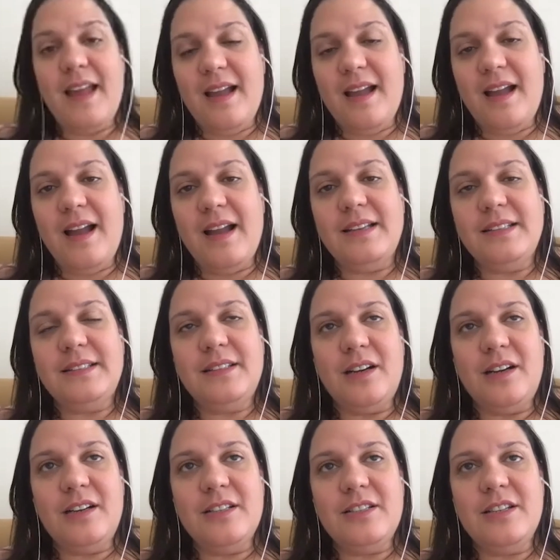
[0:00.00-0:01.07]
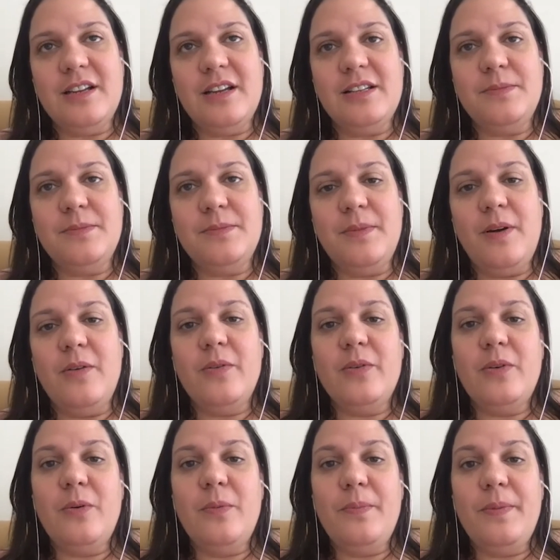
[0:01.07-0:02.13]
I start a small
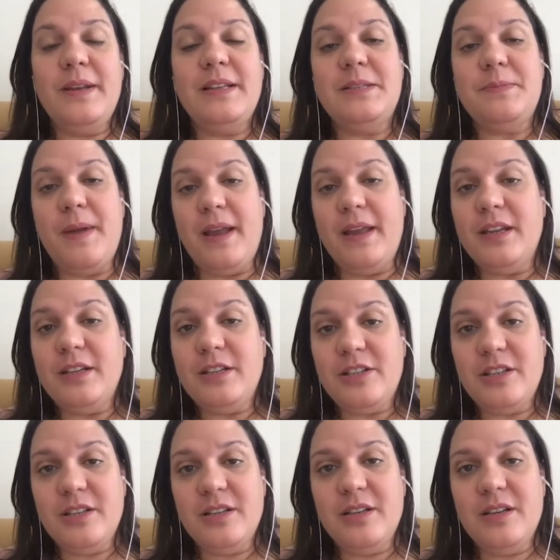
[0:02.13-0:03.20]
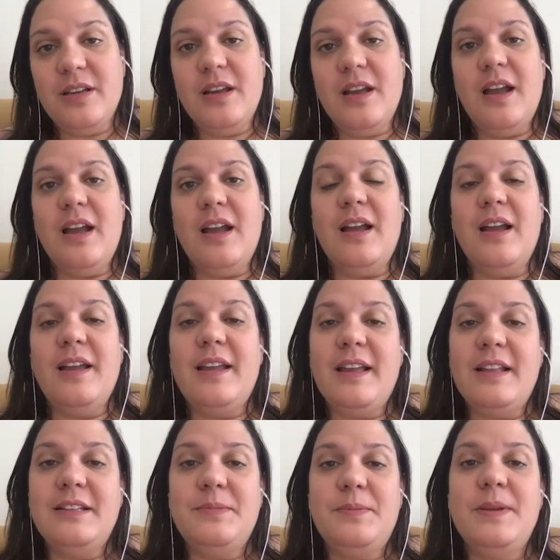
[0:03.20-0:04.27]
group in Spanish. I
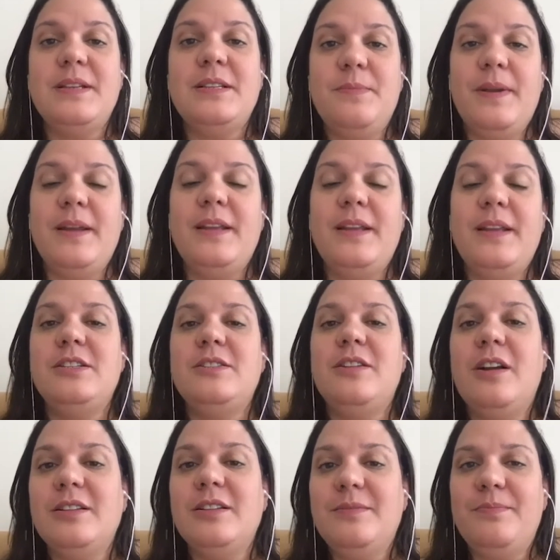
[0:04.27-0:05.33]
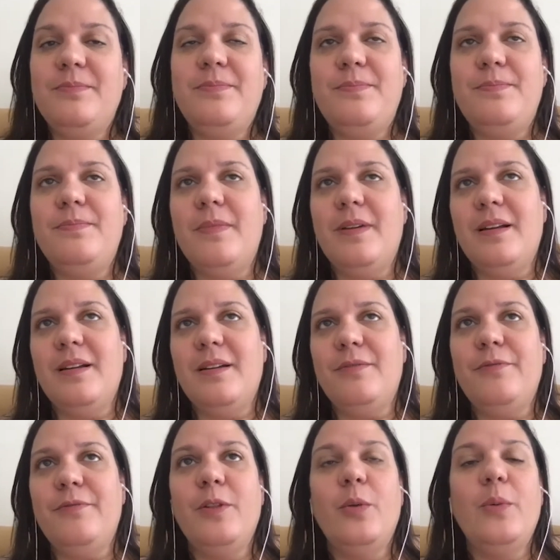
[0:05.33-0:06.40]
can speak Spanish. It's not
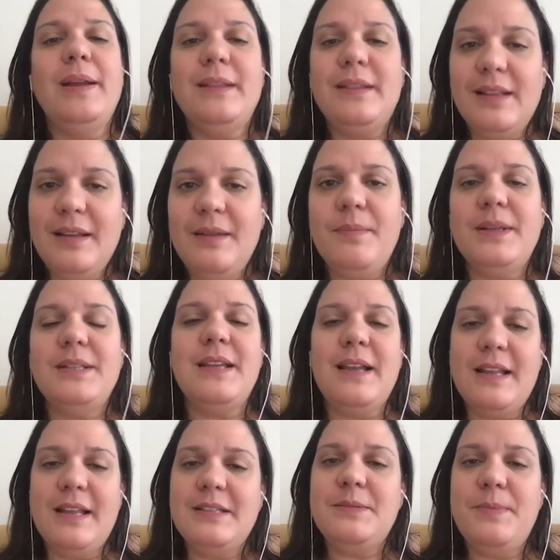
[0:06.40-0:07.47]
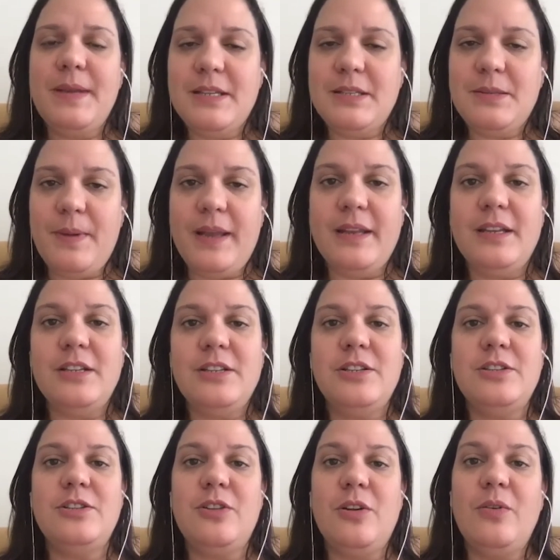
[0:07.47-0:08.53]
fluently, but I can speak Spanish.
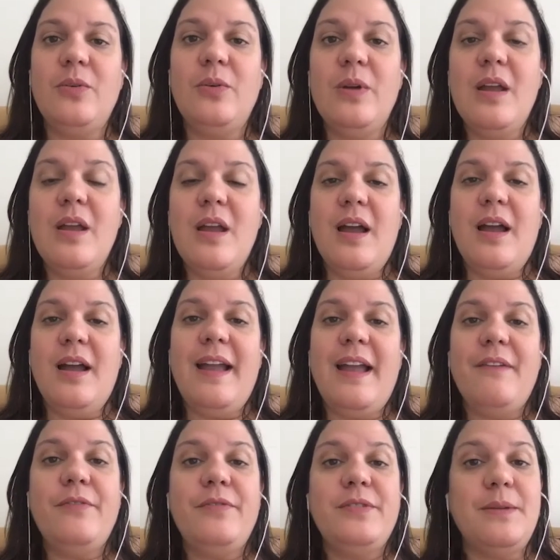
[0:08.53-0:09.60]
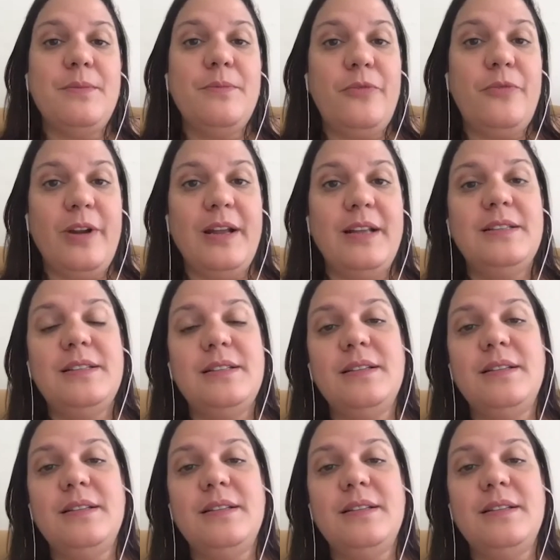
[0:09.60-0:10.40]
So I have some friends